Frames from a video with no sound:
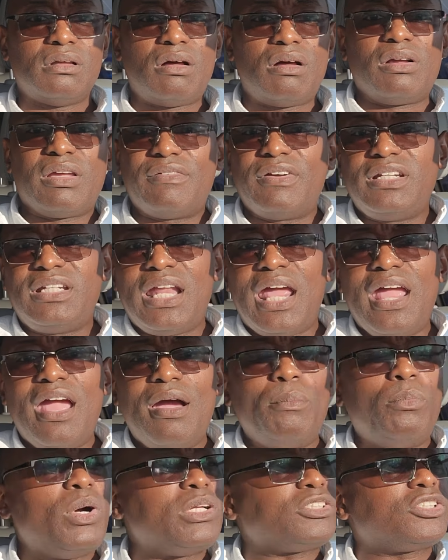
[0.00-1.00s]
I don't give a
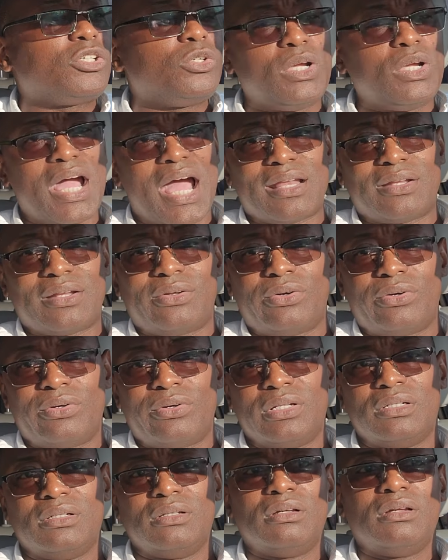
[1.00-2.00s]
damn what you got
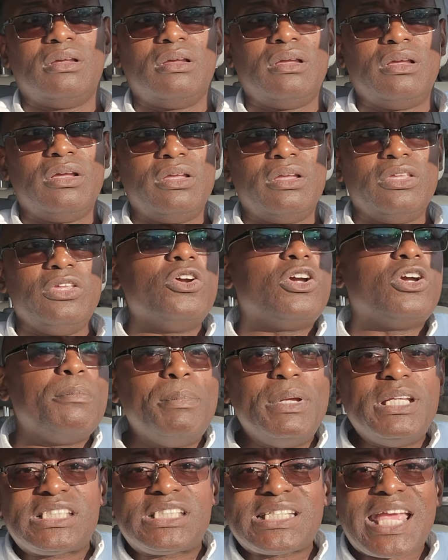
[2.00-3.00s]
on. You
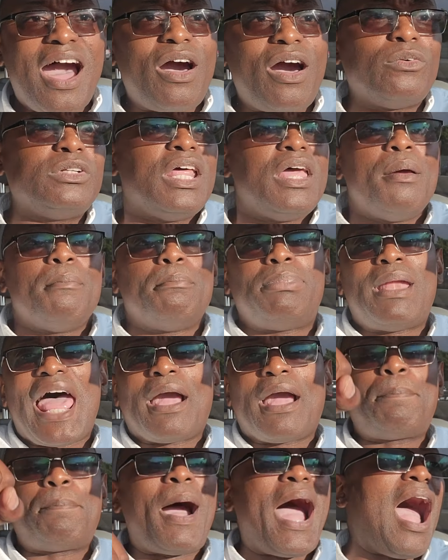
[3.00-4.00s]
can be shouting,
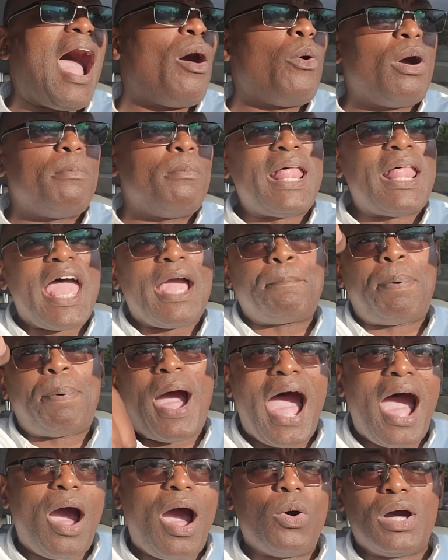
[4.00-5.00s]
black power, black
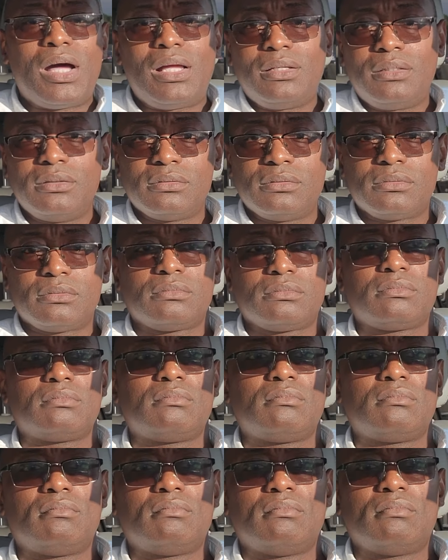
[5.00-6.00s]
power.
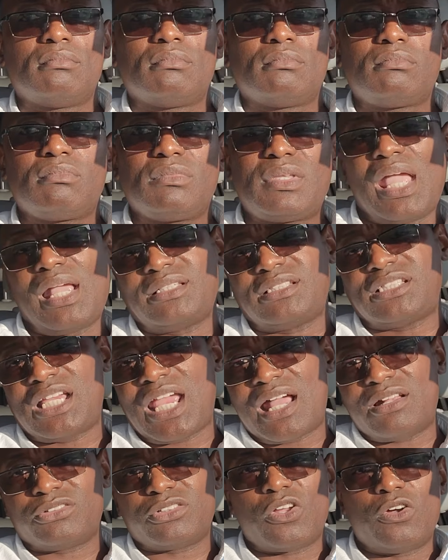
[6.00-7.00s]
That
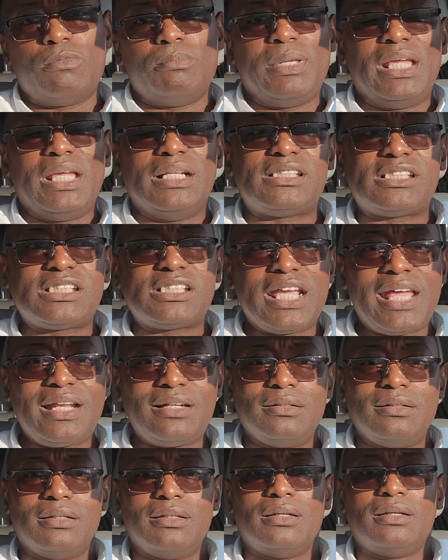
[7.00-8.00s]
shout don't mean shit.